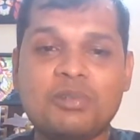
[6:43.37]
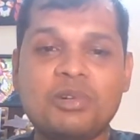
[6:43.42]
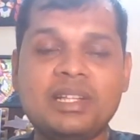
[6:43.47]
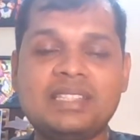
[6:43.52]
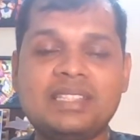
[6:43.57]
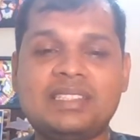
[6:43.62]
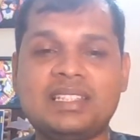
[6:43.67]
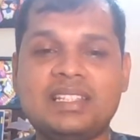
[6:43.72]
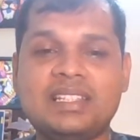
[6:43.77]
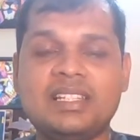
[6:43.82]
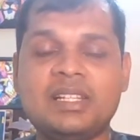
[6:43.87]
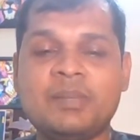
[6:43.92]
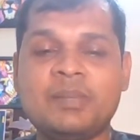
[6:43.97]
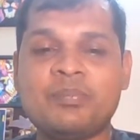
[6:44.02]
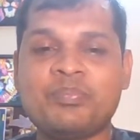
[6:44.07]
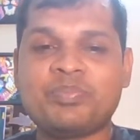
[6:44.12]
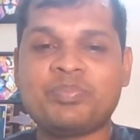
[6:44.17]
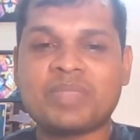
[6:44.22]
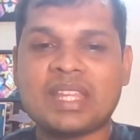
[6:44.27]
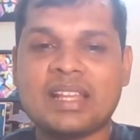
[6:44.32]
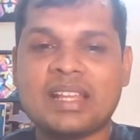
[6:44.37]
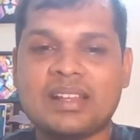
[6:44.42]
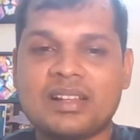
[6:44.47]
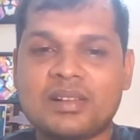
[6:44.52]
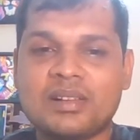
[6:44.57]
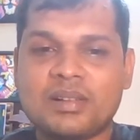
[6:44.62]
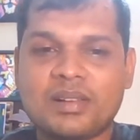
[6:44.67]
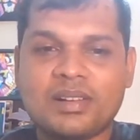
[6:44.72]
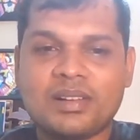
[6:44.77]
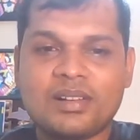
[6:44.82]
Odissi,
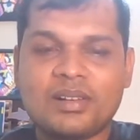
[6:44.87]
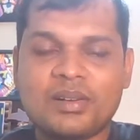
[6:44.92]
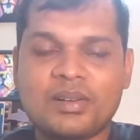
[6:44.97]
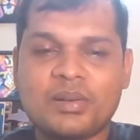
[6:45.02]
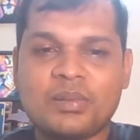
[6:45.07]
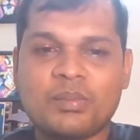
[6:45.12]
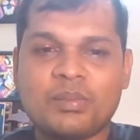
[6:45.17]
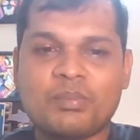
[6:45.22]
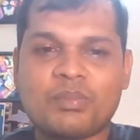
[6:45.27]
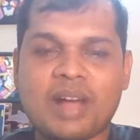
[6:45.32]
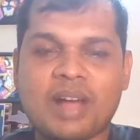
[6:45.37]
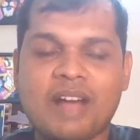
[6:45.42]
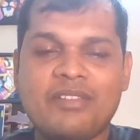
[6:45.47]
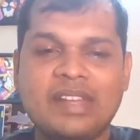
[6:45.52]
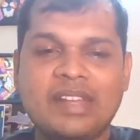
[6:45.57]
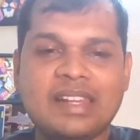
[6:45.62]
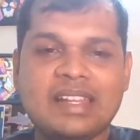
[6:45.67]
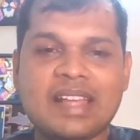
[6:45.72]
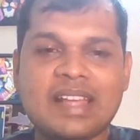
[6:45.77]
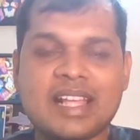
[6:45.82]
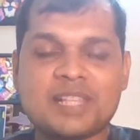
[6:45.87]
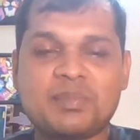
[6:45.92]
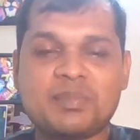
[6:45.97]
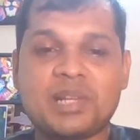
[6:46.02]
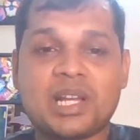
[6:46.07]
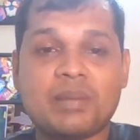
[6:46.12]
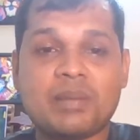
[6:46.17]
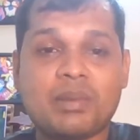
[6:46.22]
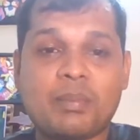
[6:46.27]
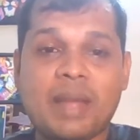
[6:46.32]
Kaveri has
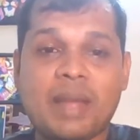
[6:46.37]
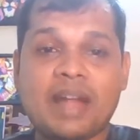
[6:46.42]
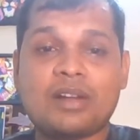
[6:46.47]
become a